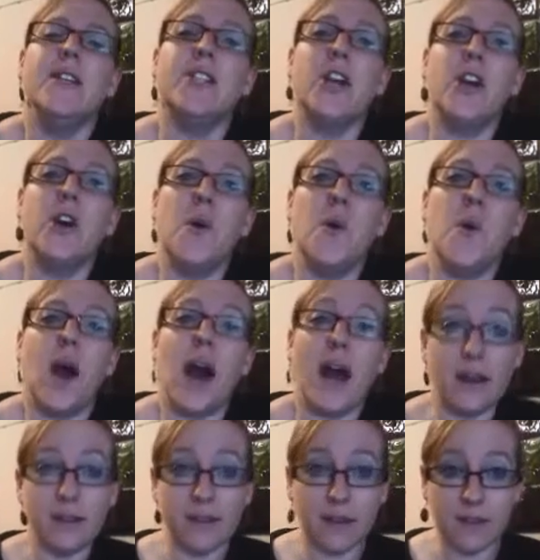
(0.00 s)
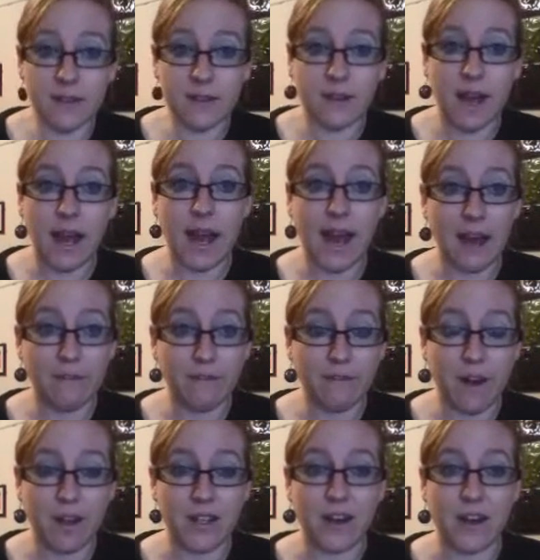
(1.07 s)
So I have
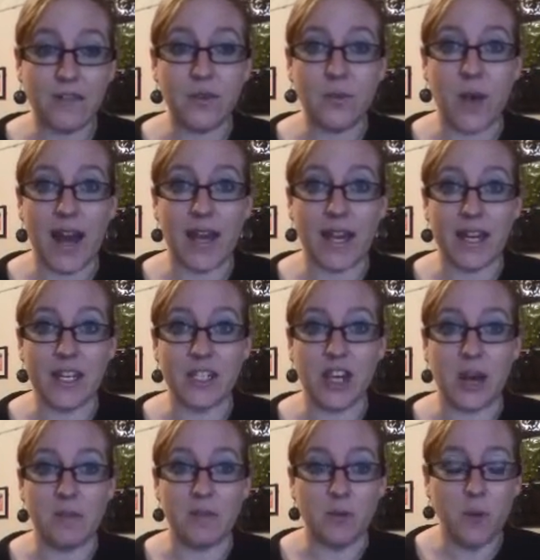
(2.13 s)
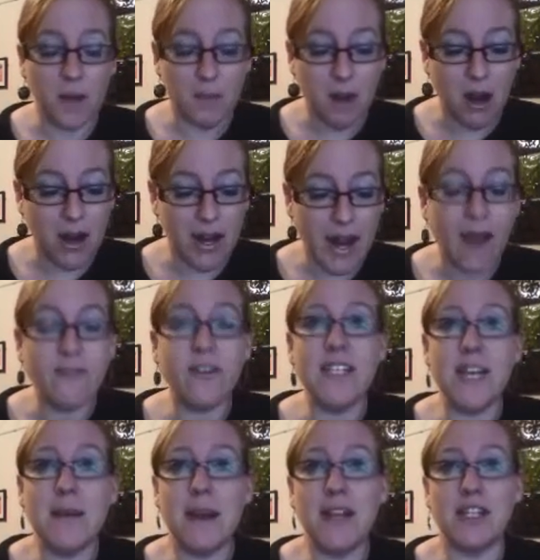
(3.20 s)
fallen off the wagon and shopped at Walmart. And
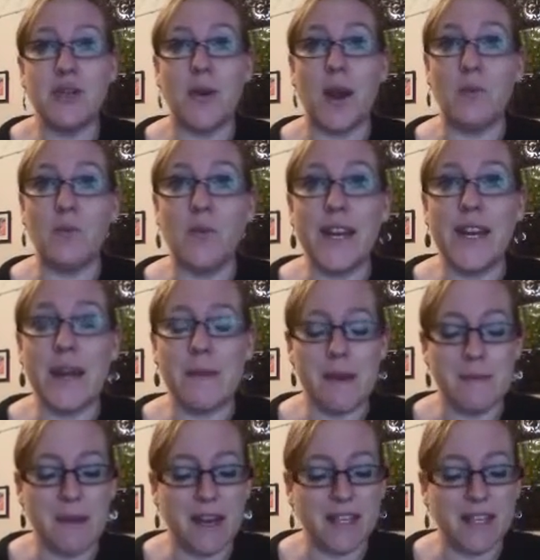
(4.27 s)
every time I do, I recommit